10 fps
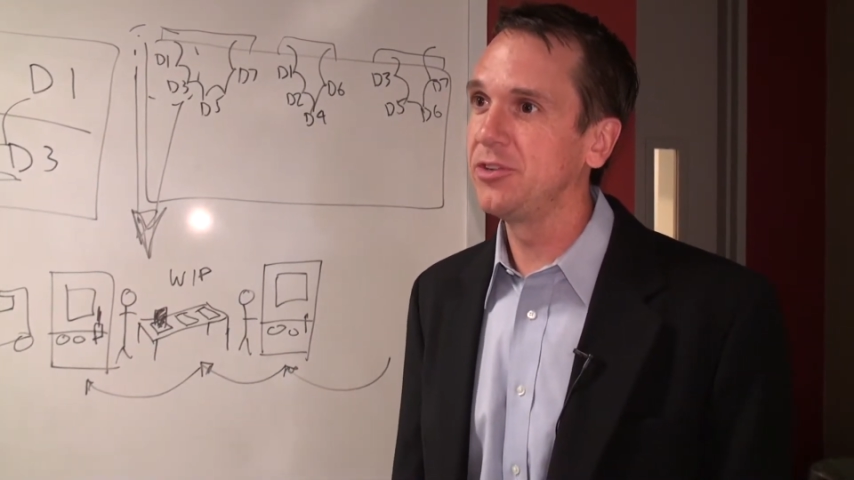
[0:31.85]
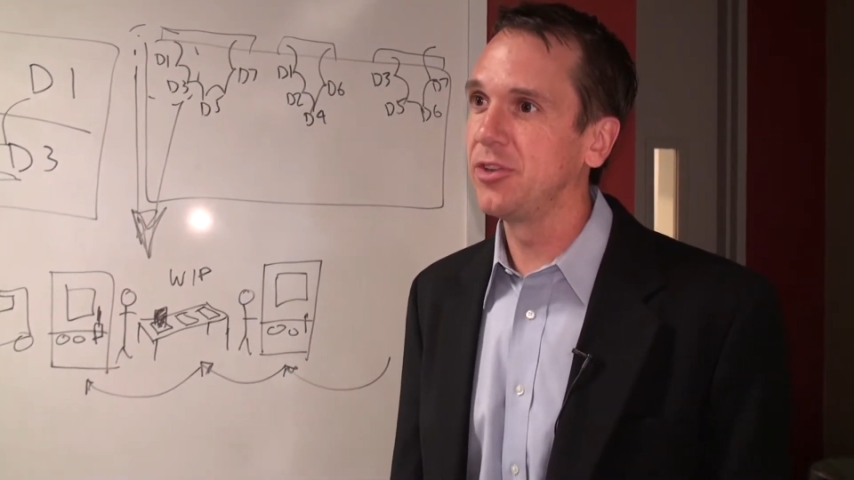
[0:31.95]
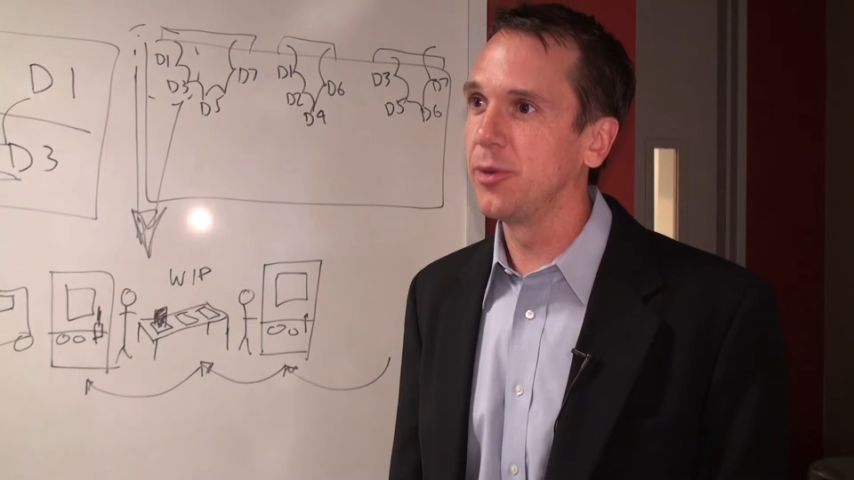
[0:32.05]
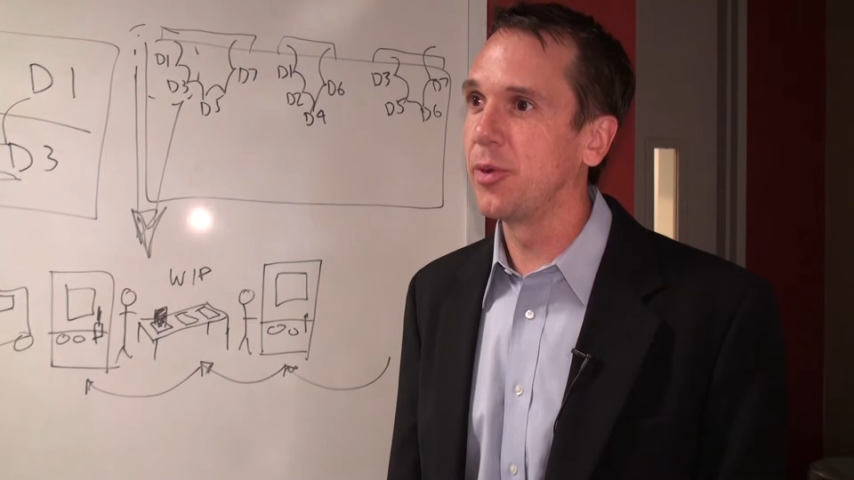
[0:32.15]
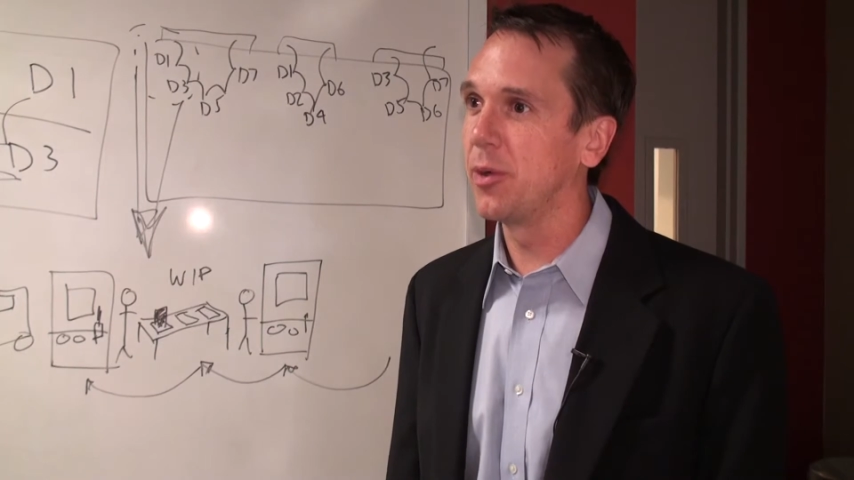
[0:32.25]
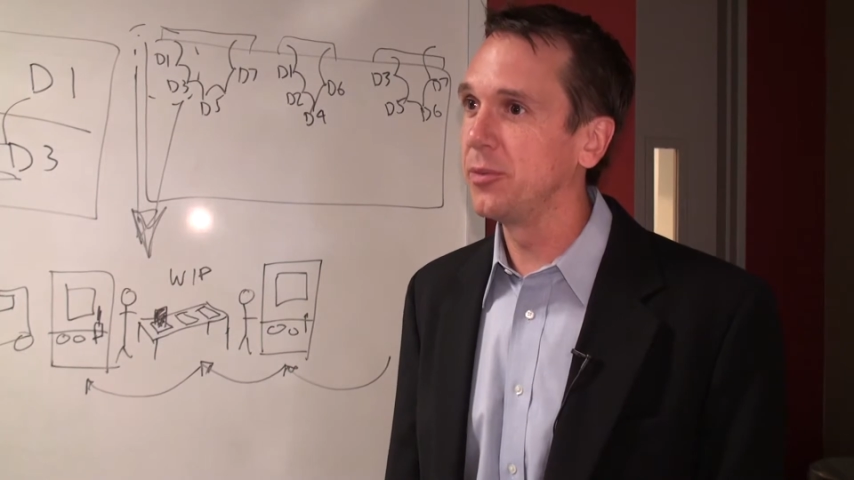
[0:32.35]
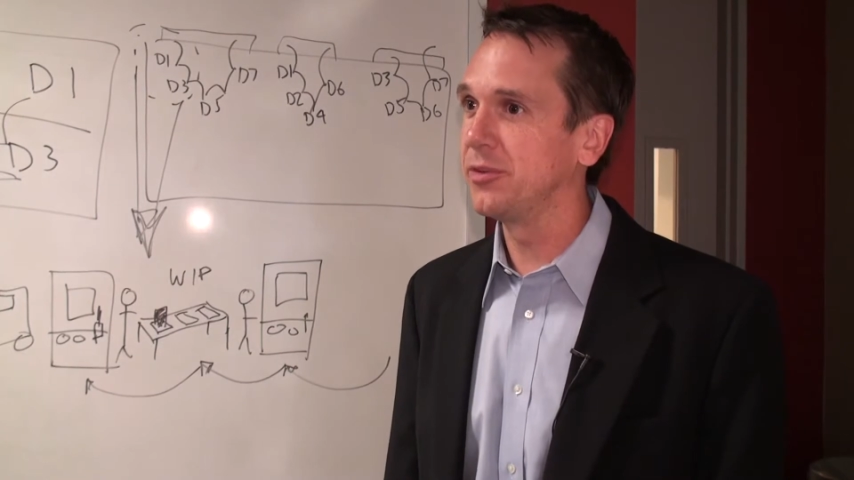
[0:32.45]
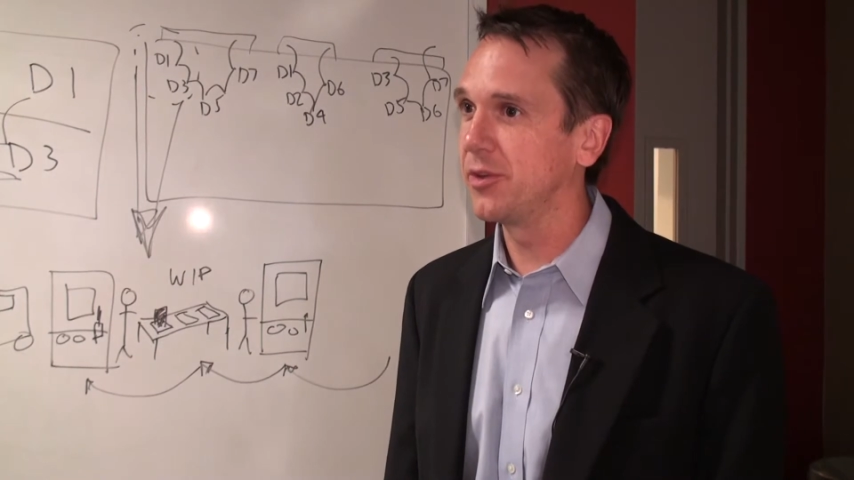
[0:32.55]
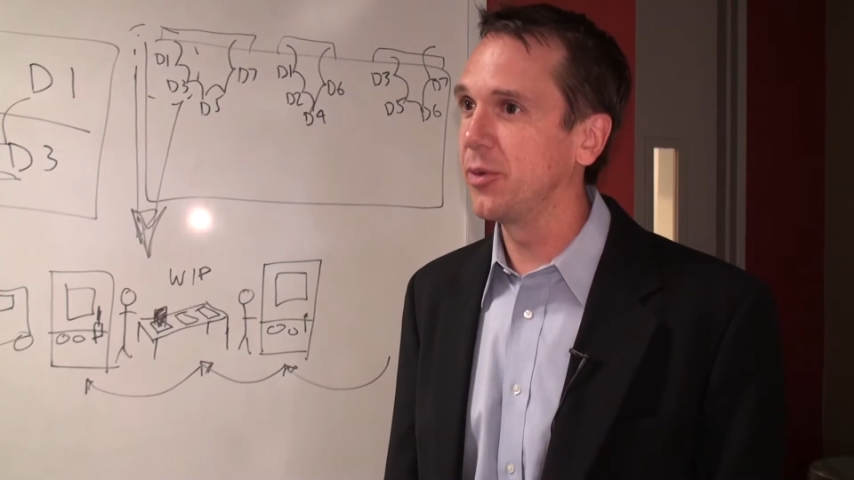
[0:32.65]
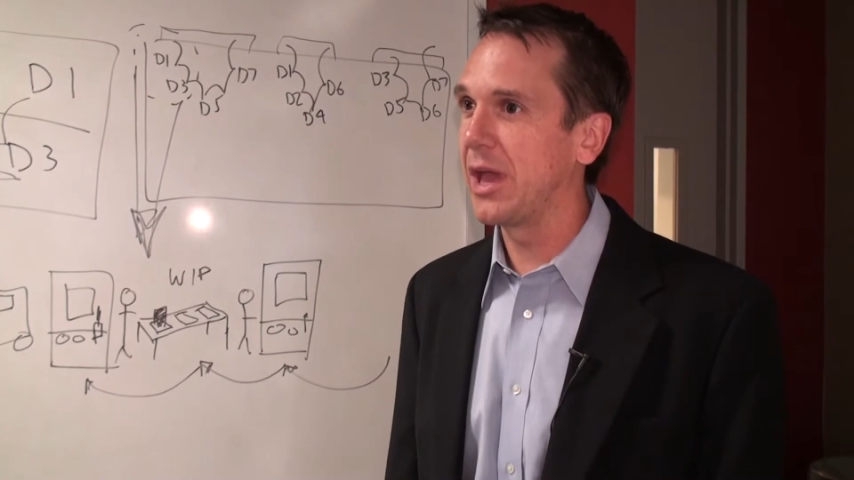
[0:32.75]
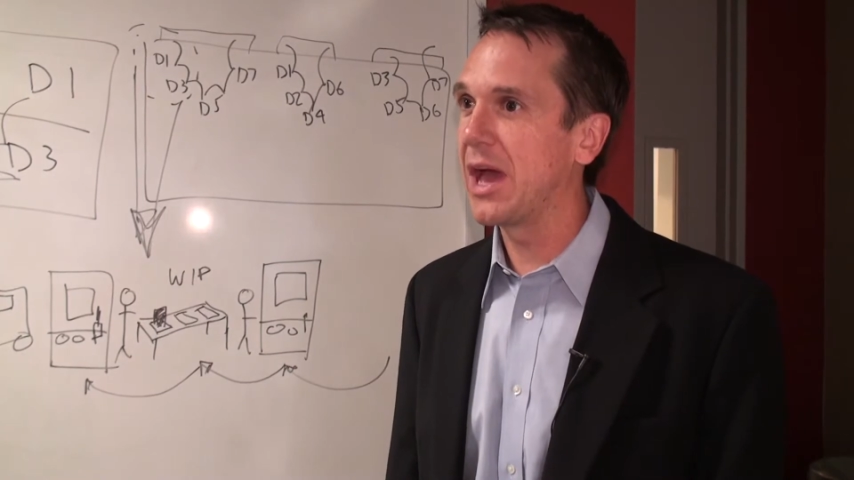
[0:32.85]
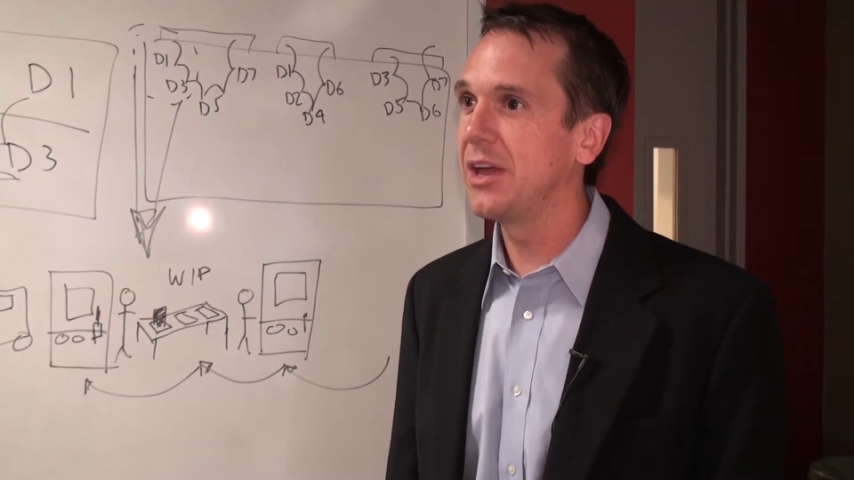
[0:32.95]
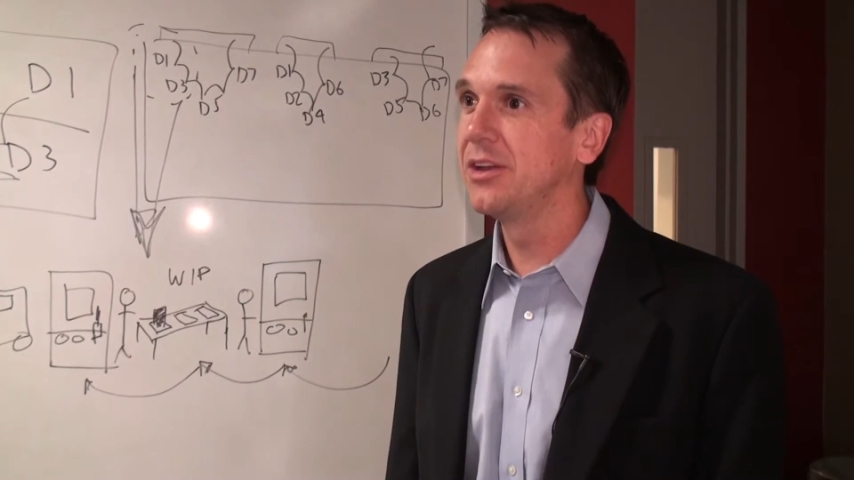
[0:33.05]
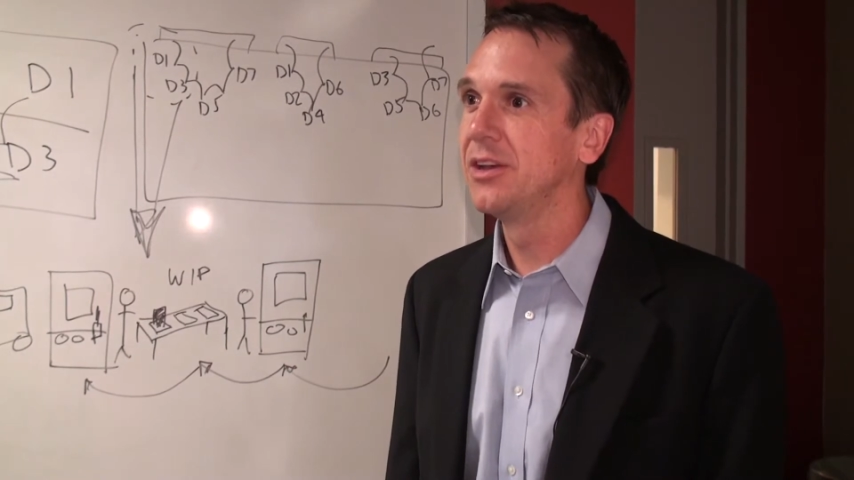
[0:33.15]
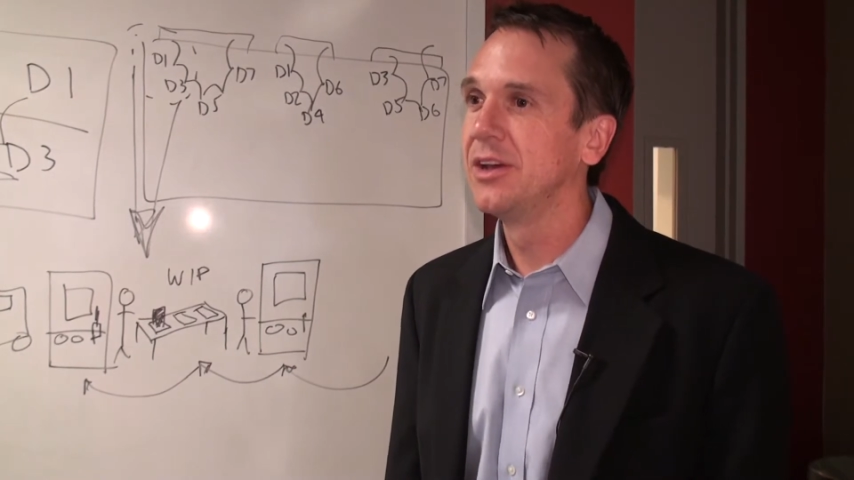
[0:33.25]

each of the departments that we had